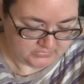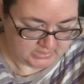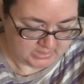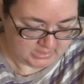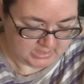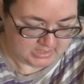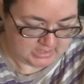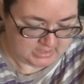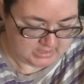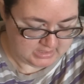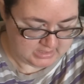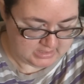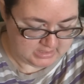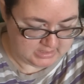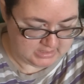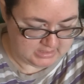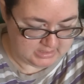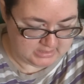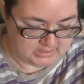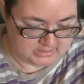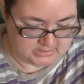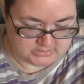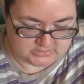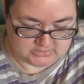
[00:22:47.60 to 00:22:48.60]

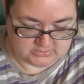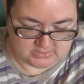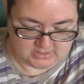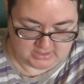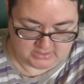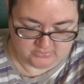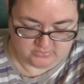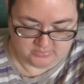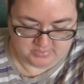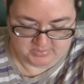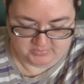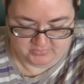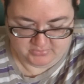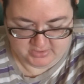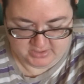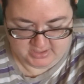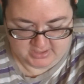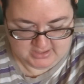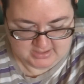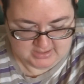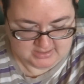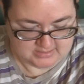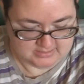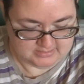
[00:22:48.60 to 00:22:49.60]
So that will be
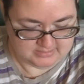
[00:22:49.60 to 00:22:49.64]
pretty.